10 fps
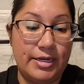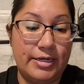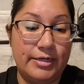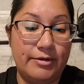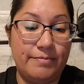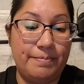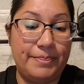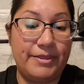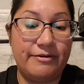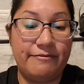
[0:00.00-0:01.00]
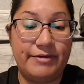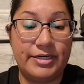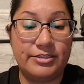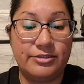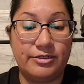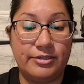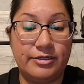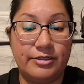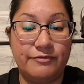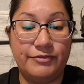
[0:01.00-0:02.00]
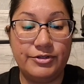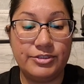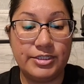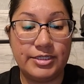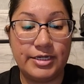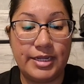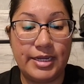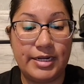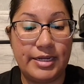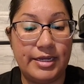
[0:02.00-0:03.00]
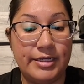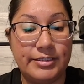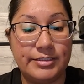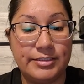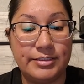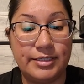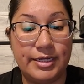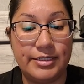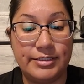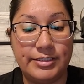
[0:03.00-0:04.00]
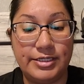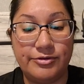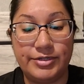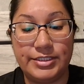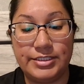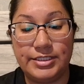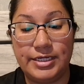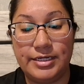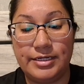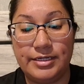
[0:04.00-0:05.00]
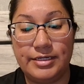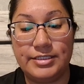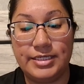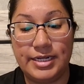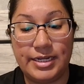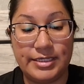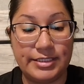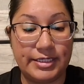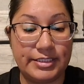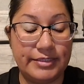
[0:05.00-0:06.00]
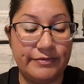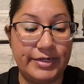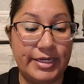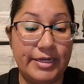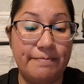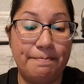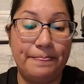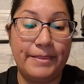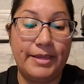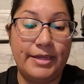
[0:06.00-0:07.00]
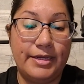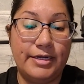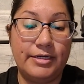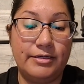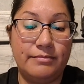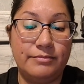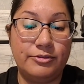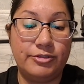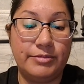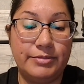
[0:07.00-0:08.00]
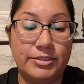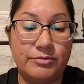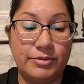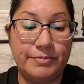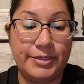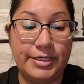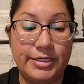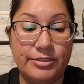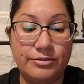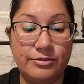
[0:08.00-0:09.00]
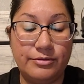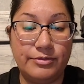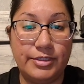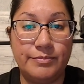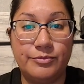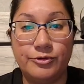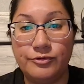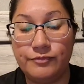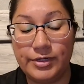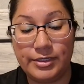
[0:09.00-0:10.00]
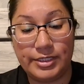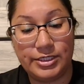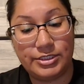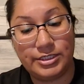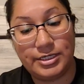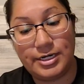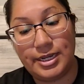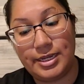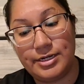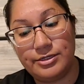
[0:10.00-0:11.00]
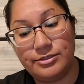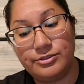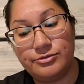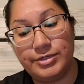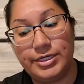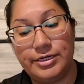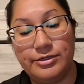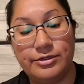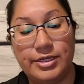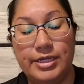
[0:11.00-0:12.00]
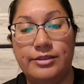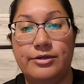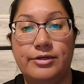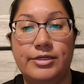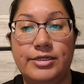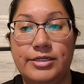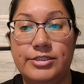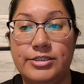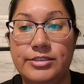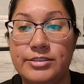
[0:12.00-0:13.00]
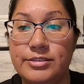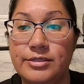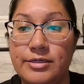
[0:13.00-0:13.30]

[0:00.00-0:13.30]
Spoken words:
The effects are confusion and headaches and decreased CNS activity. Treatments would be to improve ventilation and treat underlying lung conditions.